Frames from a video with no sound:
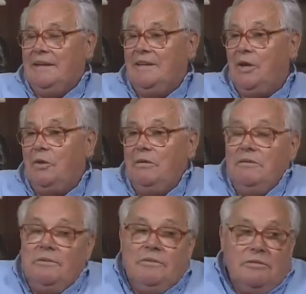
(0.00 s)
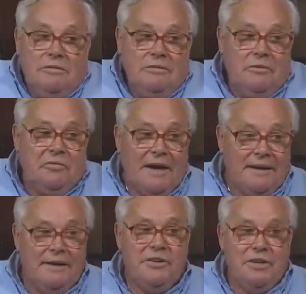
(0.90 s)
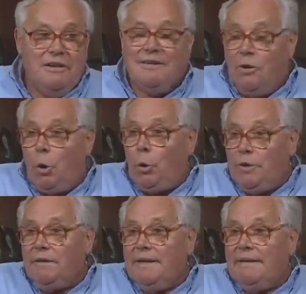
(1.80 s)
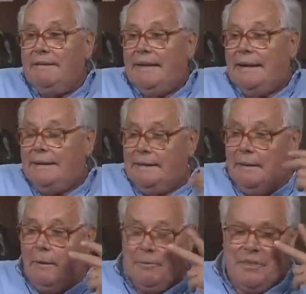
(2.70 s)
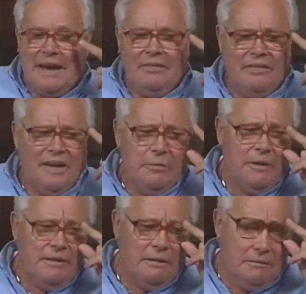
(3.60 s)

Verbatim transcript: till finally she got older, and then I think we